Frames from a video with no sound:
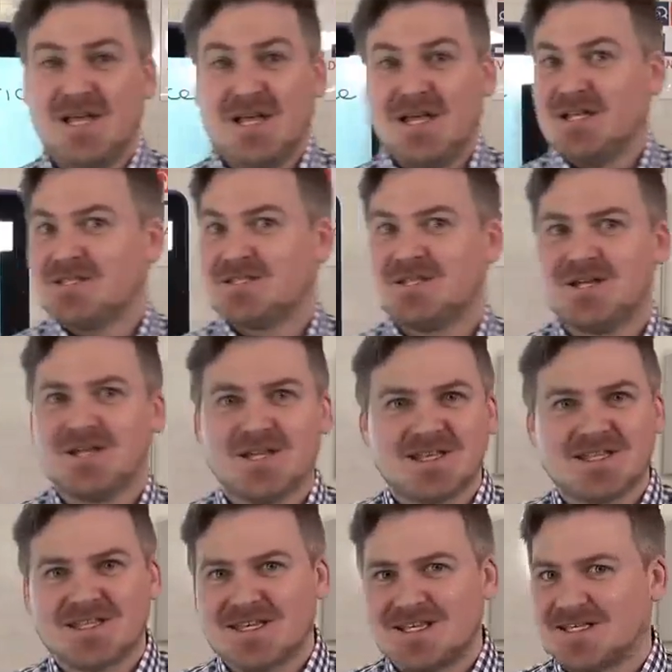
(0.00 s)
it's not
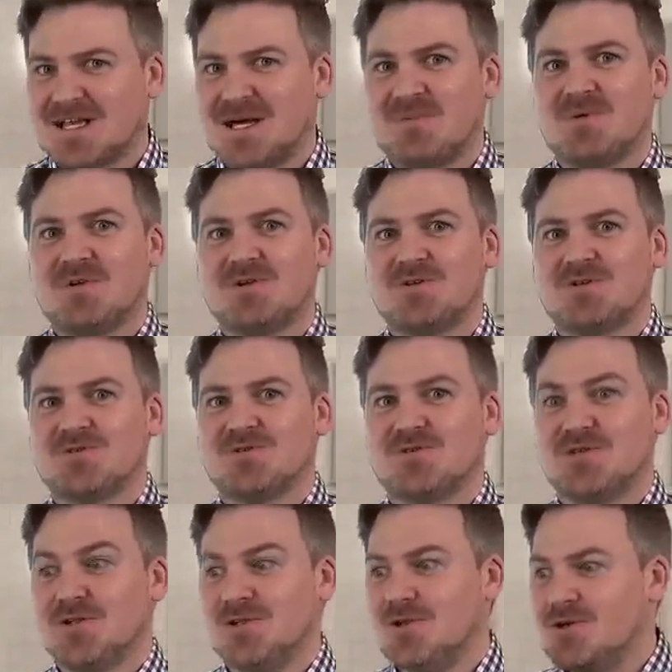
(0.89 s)
like the examiner is
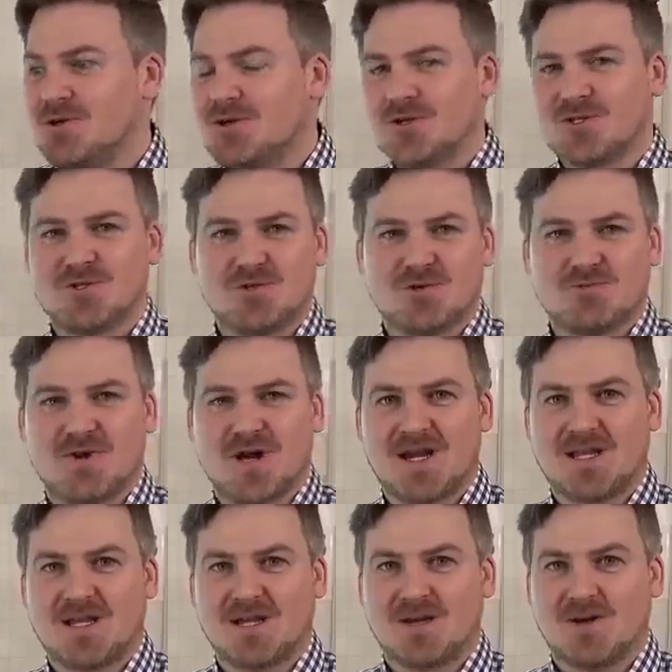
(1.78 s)
going to look at your
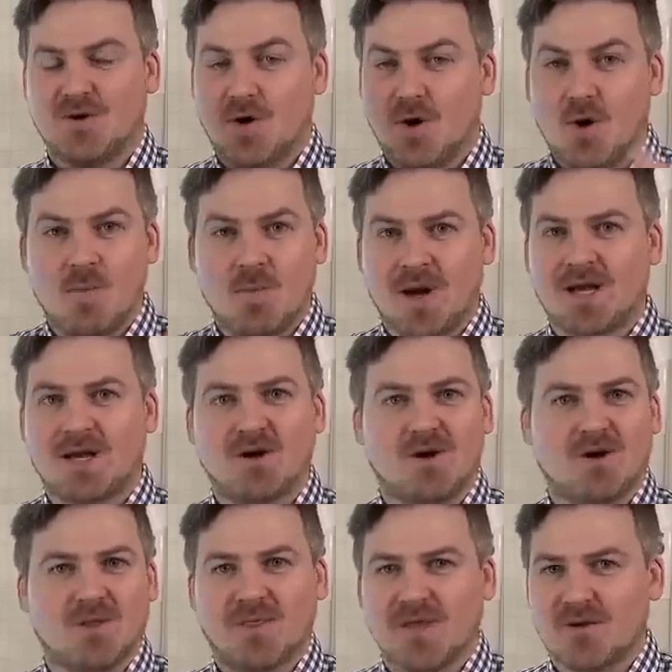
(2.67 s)
writing and go, oh my
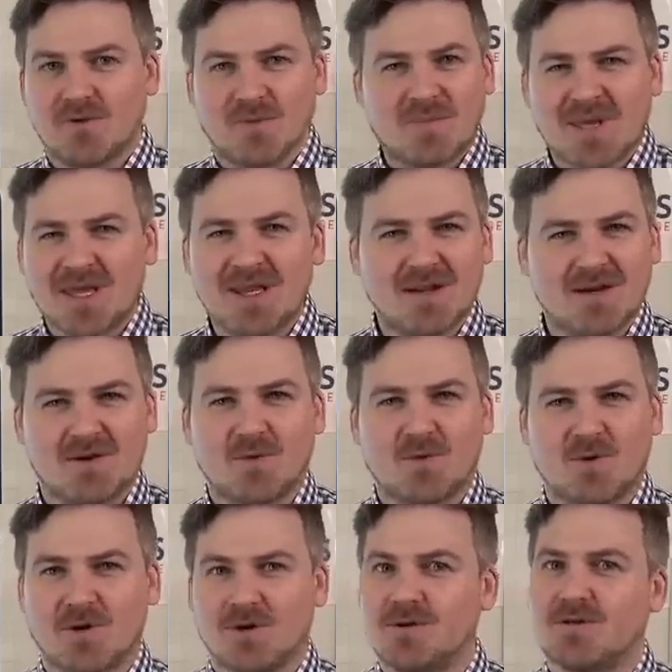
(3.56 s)
God, they repeated a
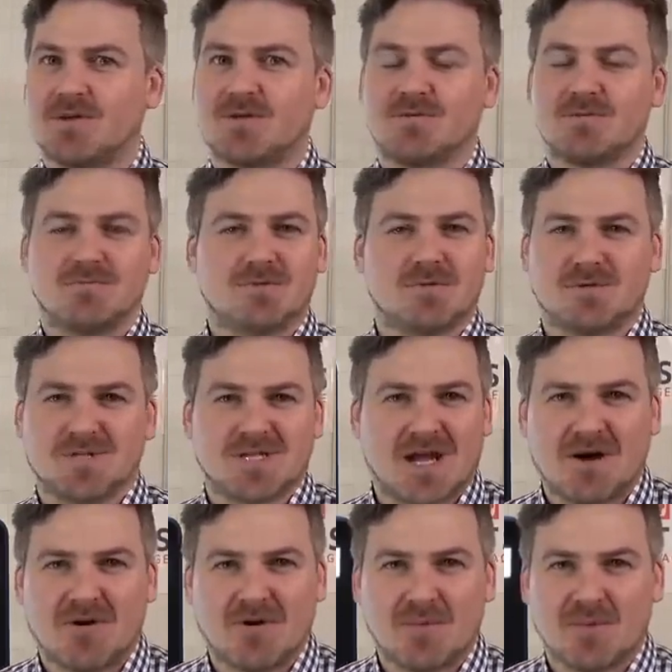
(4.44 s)
word, they're
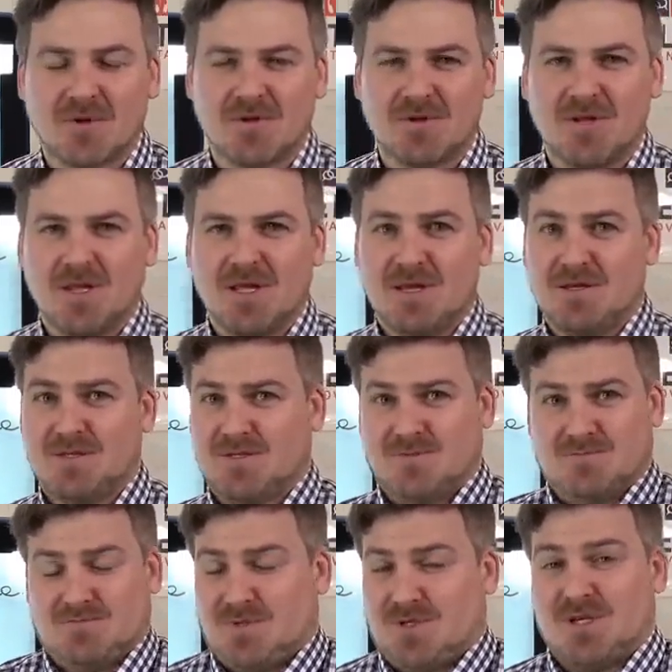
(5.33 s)
terrible.
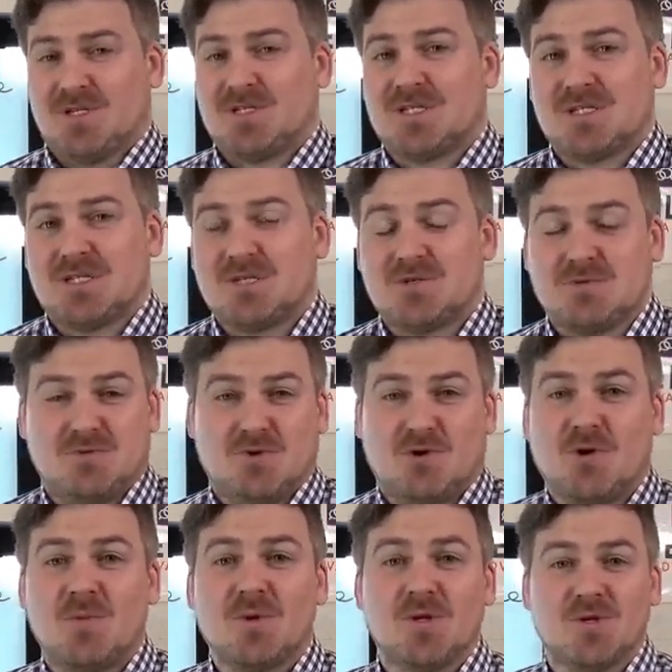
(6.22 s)
It's because it's a
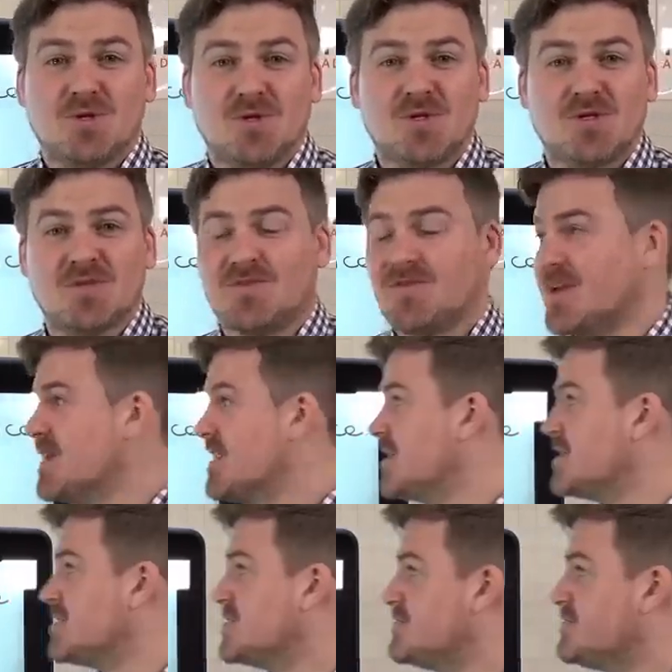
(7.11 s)
normal use of
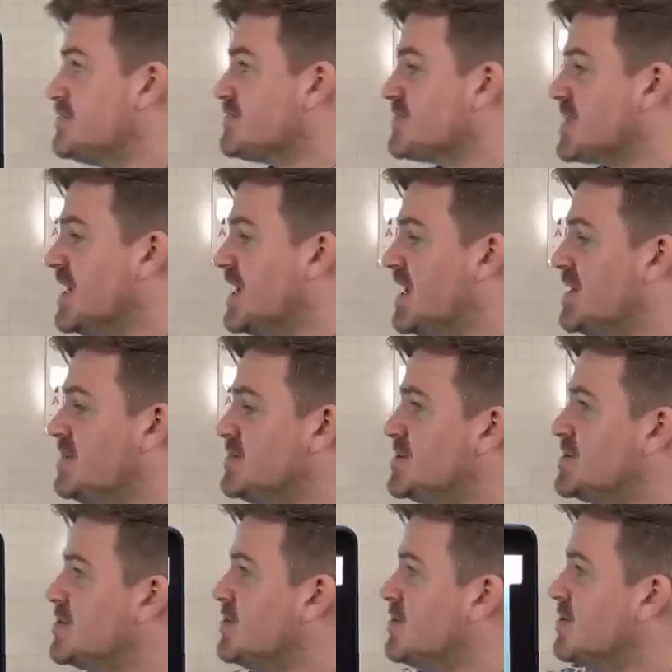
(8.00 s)
English.
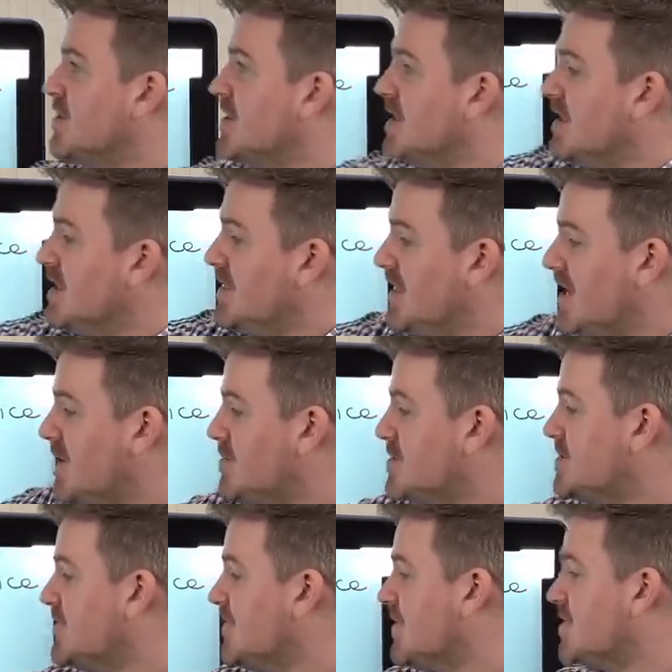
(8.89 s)
So that
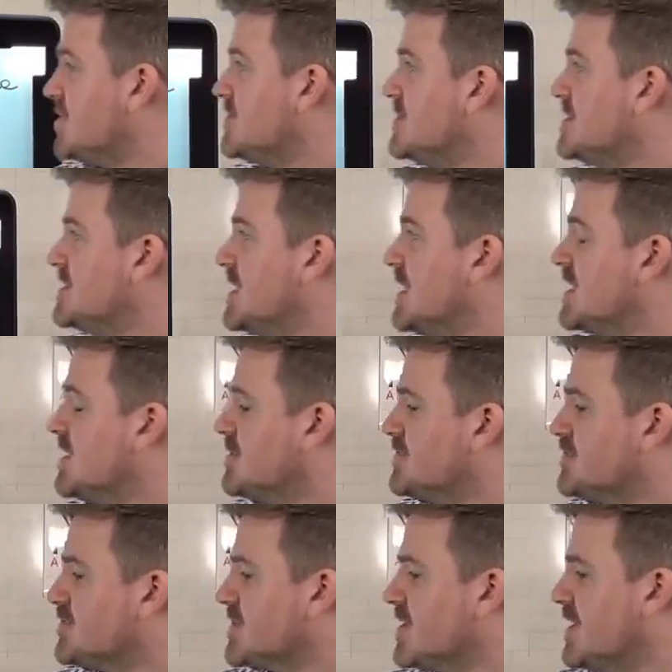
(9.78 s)
was the first mistake.
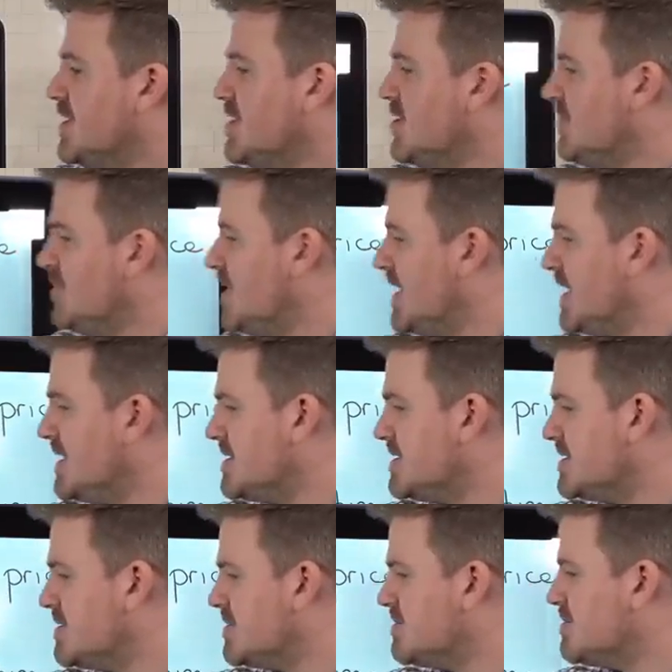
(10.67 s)

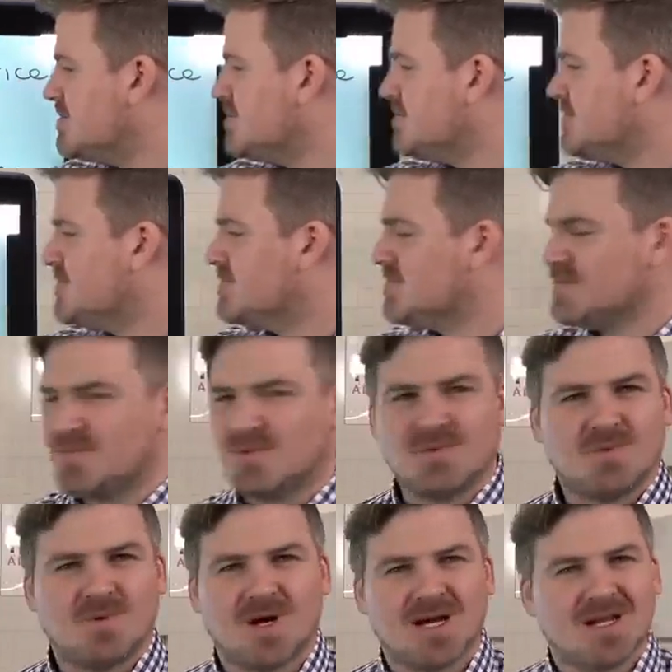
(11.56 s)
Illuminates.
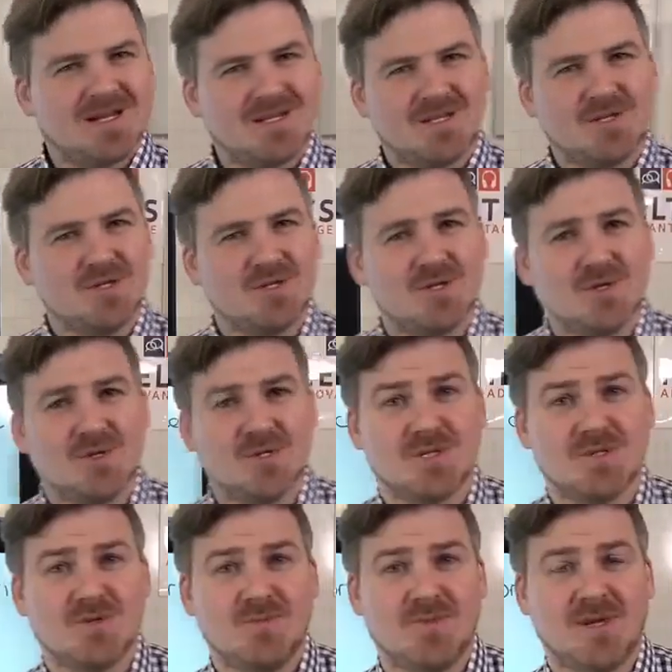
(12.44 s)
Why did you use
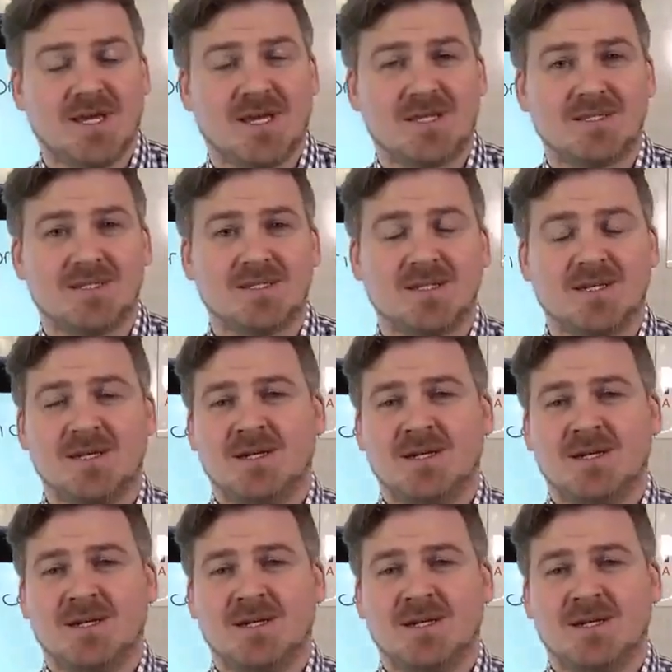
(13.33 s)
illuminates?